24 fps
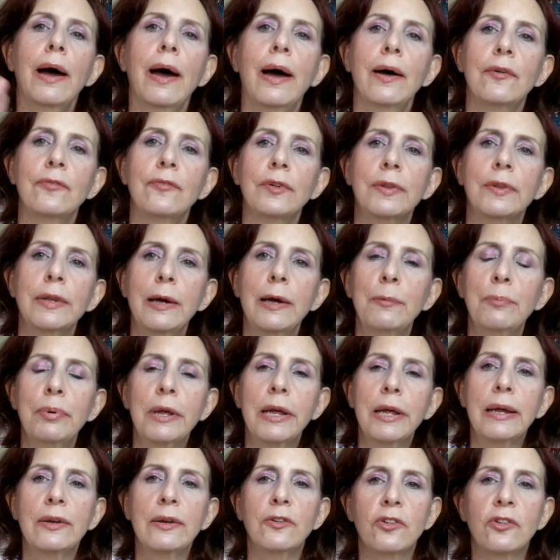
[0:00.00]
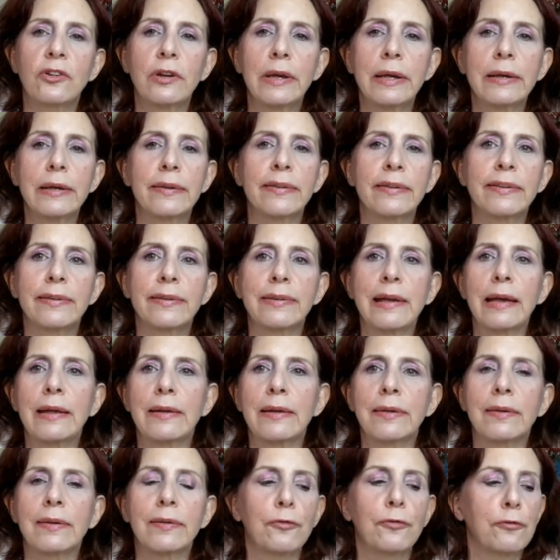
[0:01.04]
of lip and cheek
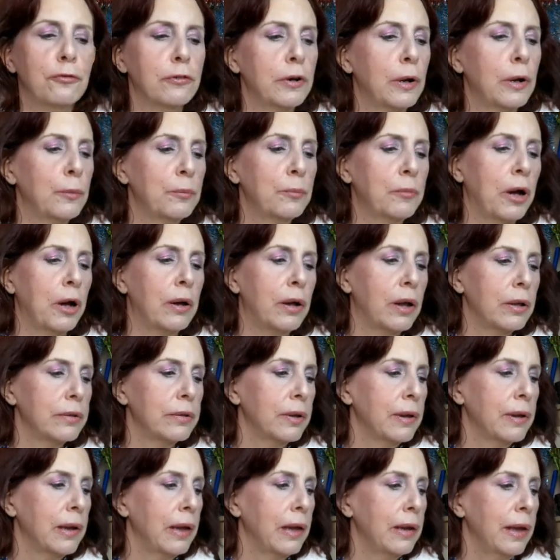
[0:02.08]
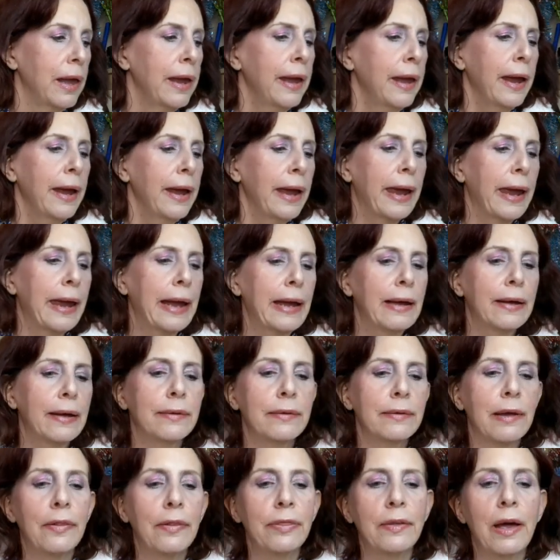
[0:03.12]
sets from Ulta,
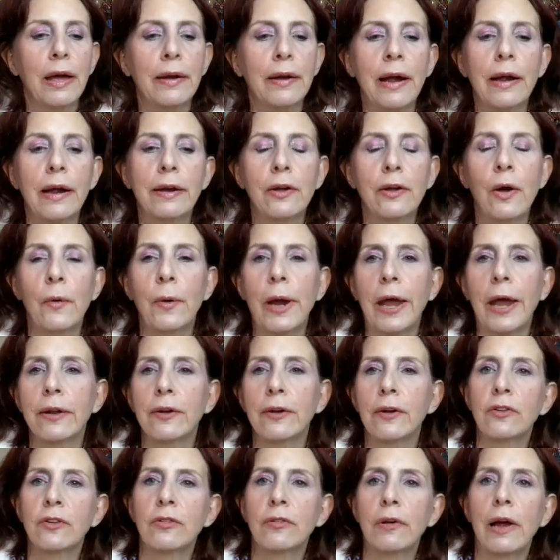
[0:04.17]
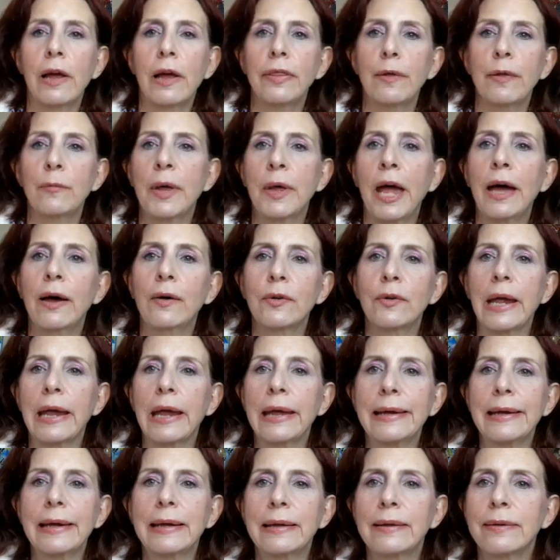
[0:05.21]
and I thought I'd go ahead and try them out
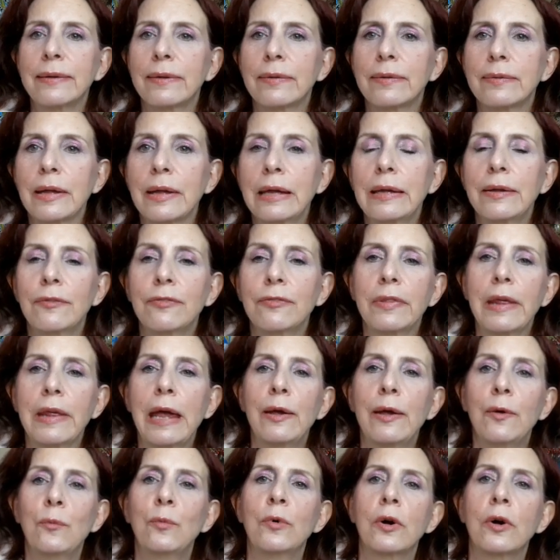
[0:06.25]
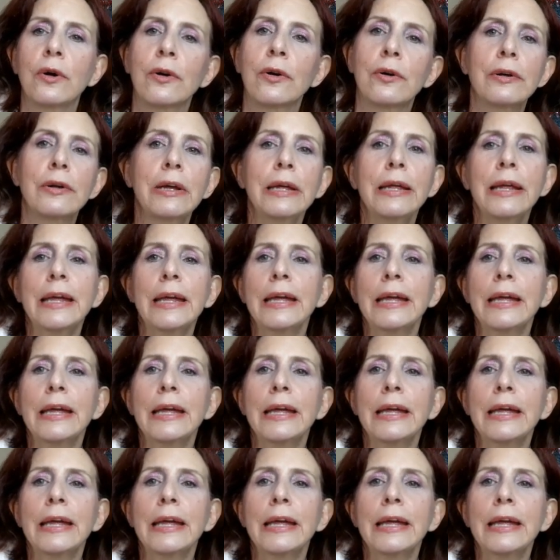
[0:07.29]
and see if they were